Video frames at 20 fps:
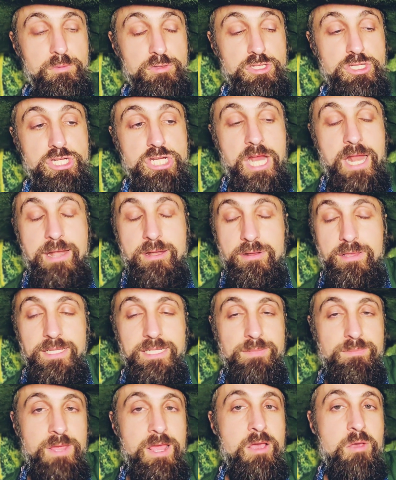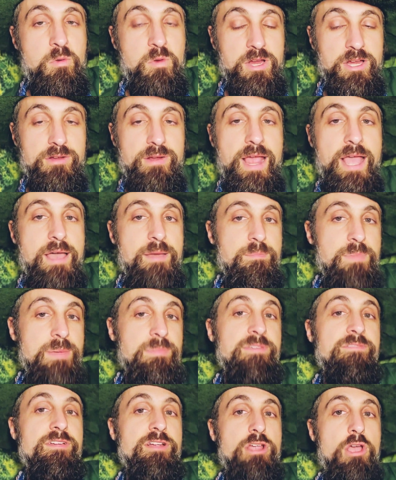generally, depending on where you're at,
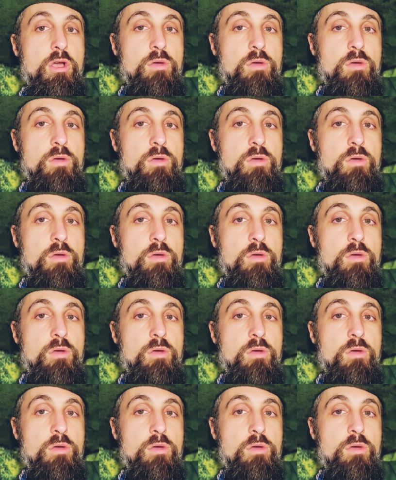maybe very